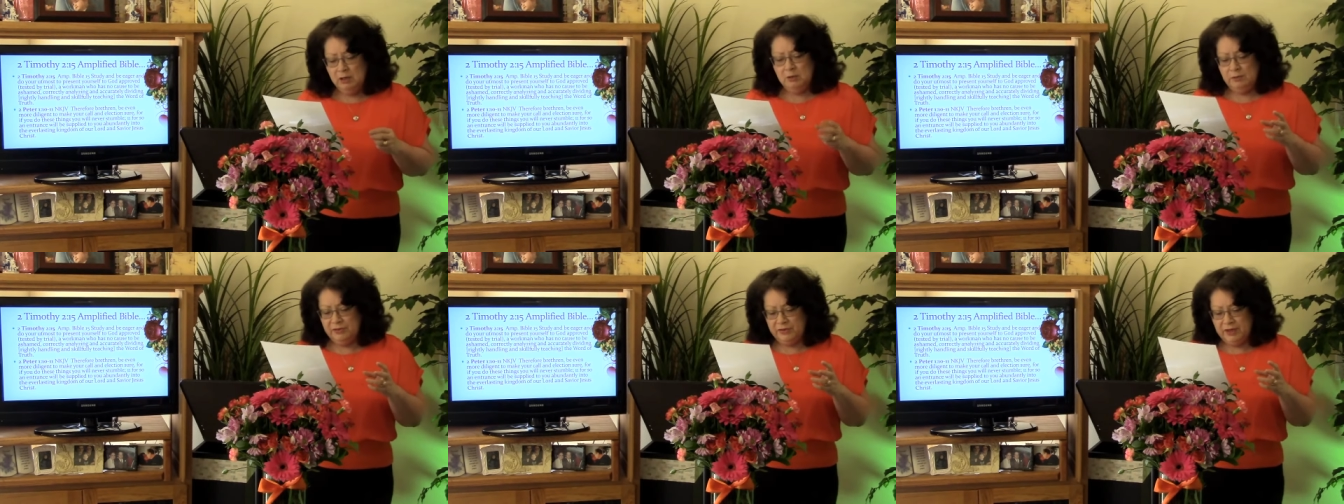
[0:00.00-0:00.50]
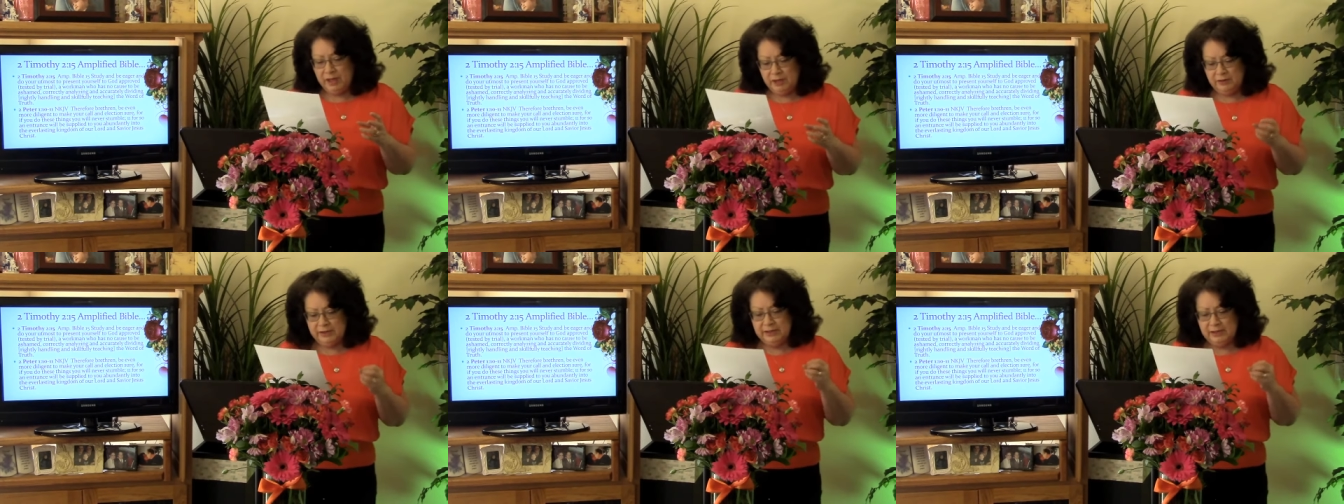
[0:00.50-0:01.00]
With the
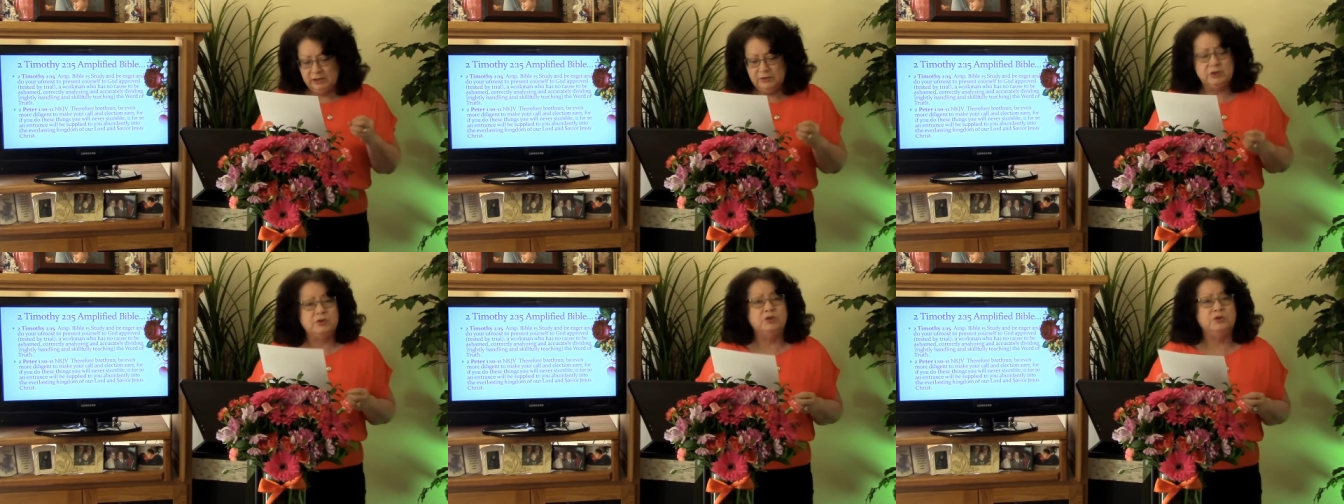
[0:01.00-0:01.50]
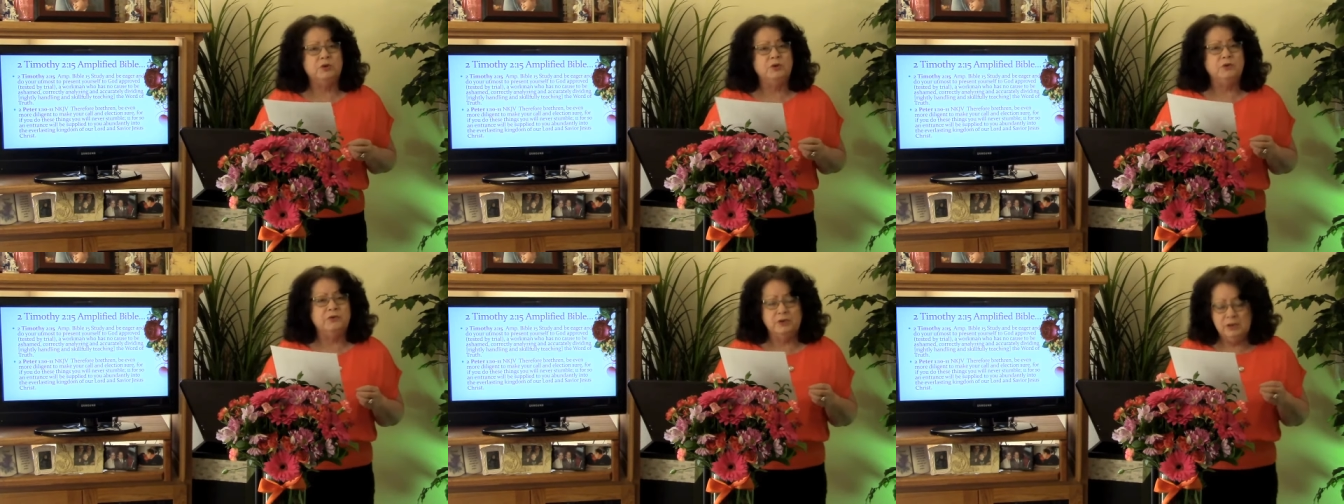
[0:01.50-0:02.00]
hearing ear, the
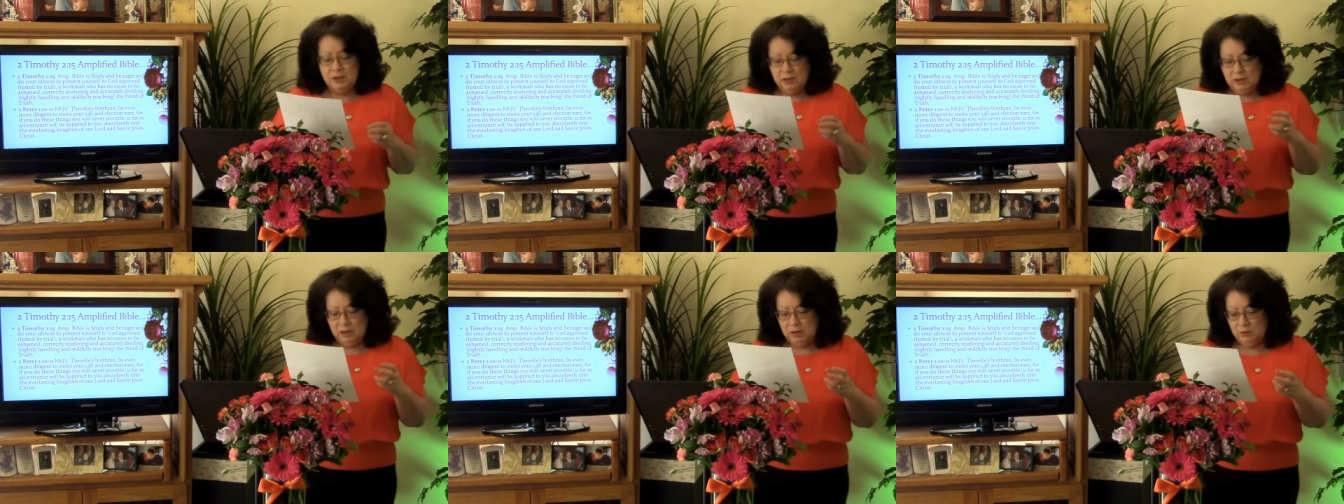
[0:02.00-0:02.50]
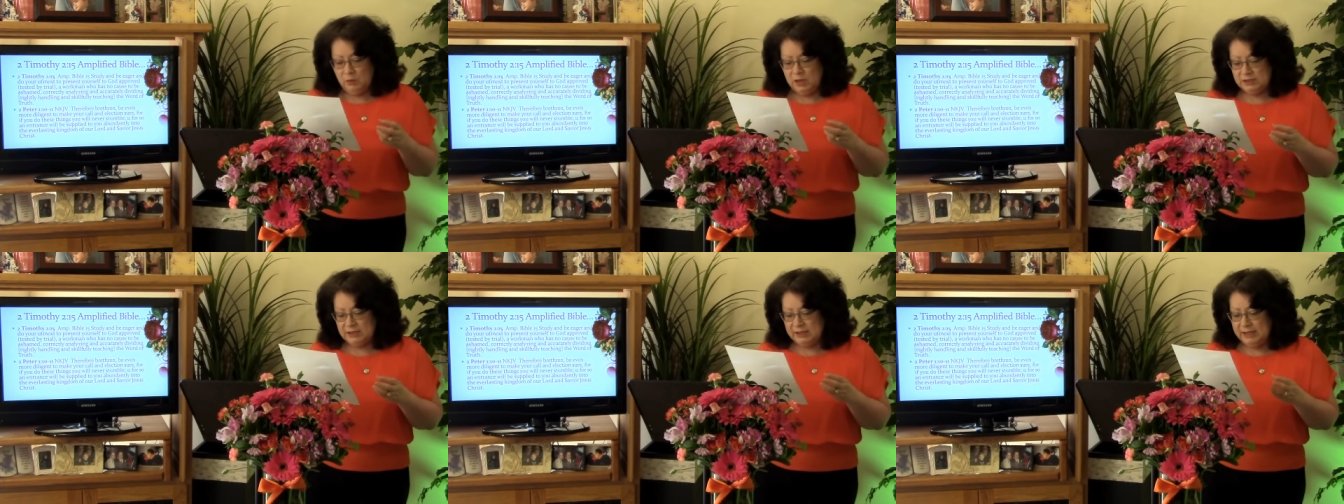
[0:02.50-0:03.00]
truth uh,
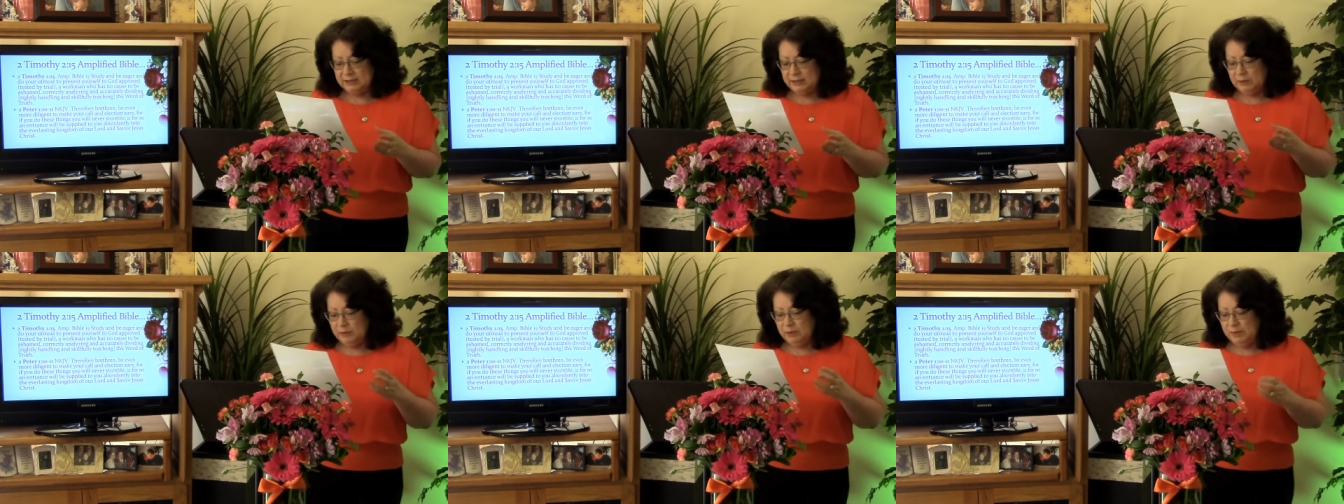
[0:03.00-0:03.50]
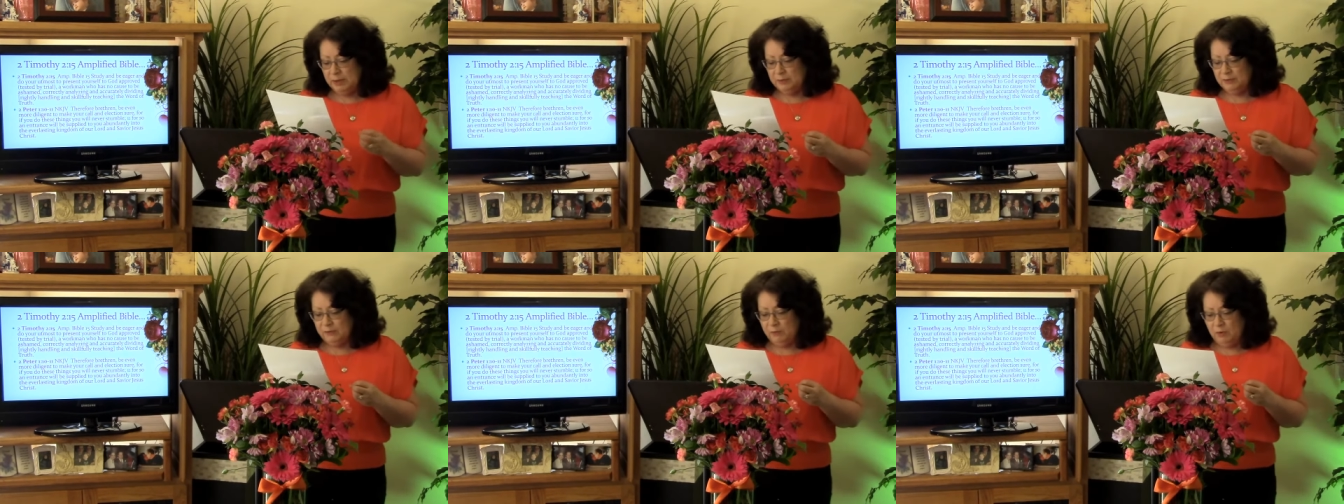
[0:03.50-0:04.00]
was an easily
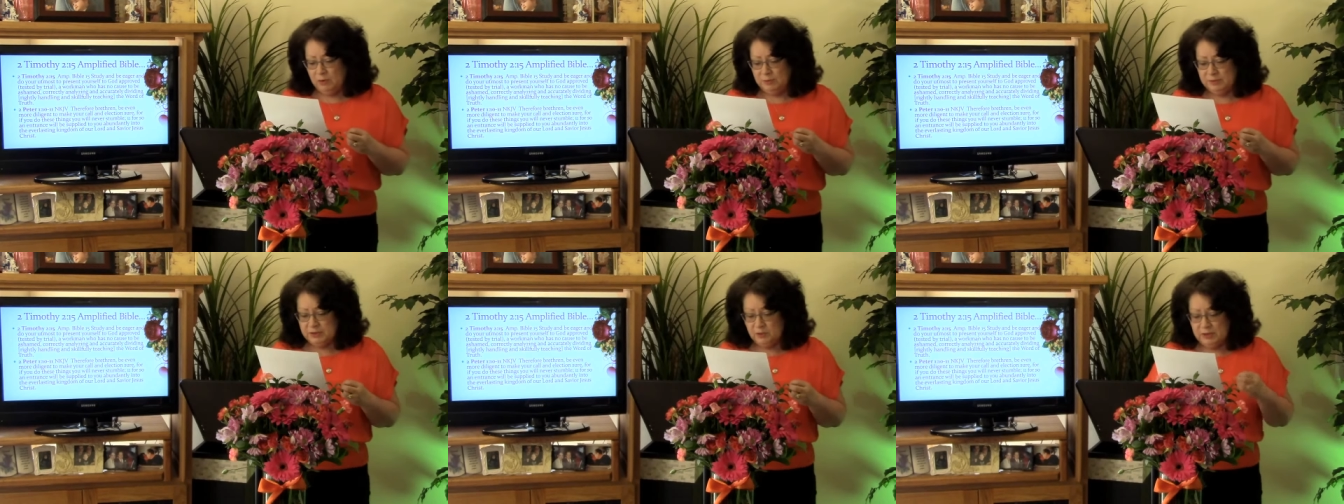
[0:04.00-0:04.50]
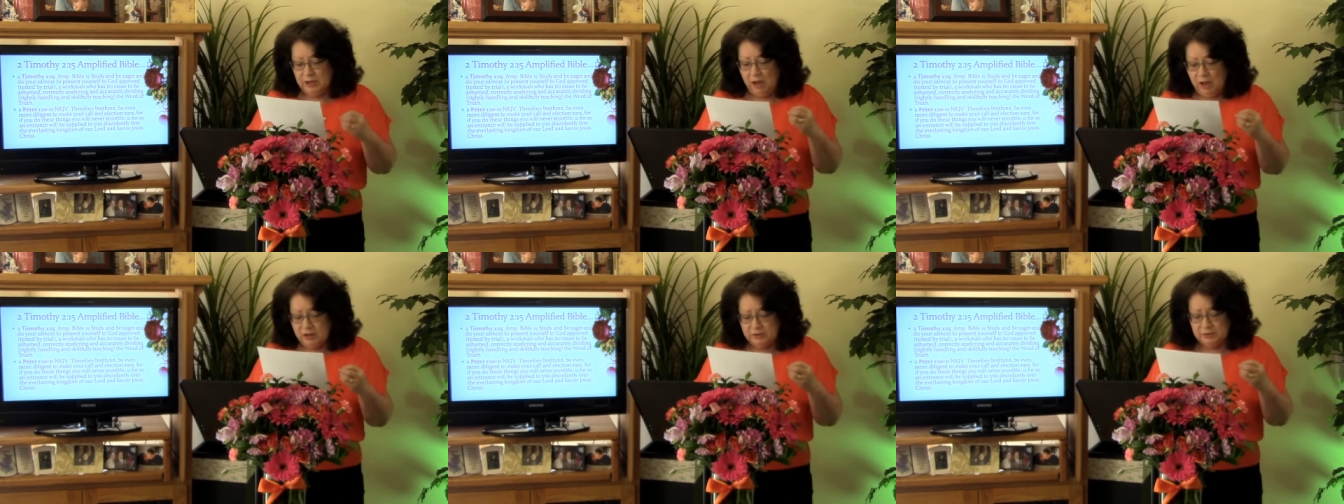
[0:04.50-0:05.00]
remembered form, so that
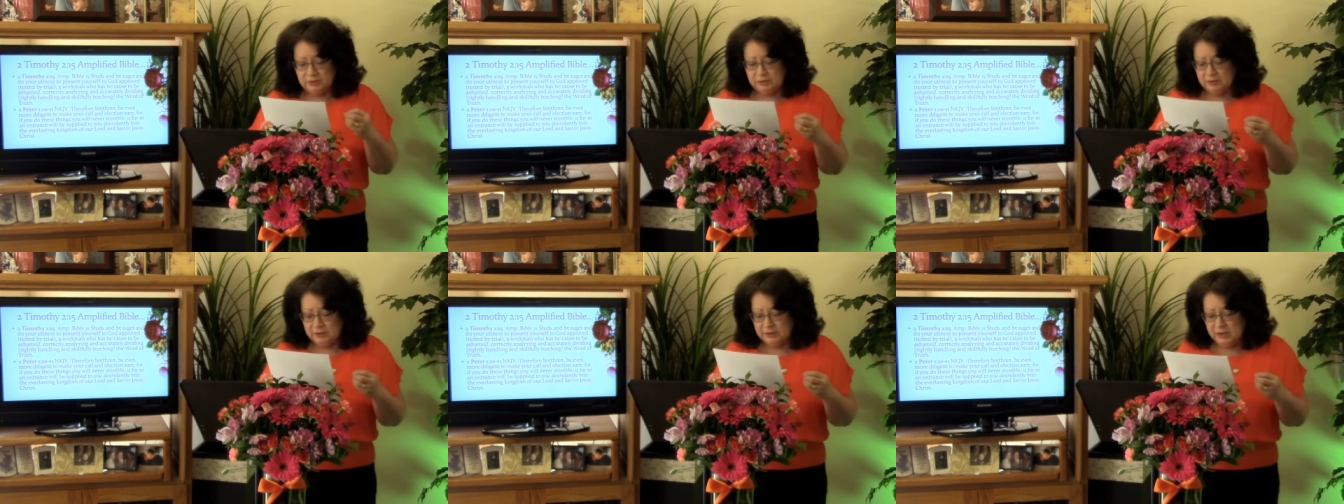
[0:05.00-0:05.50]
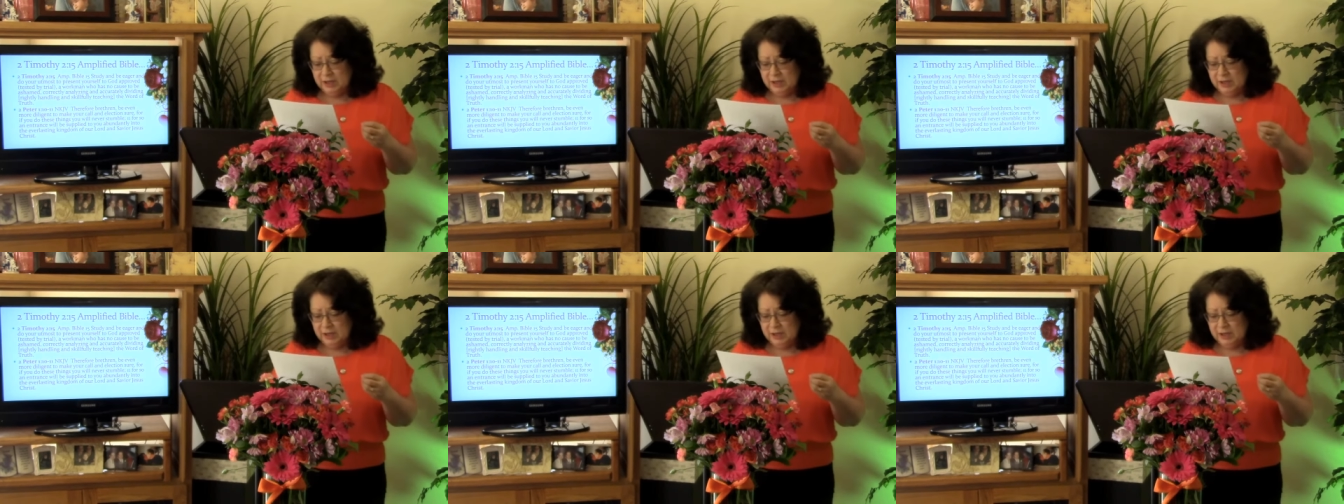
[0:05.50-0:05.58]
hostiles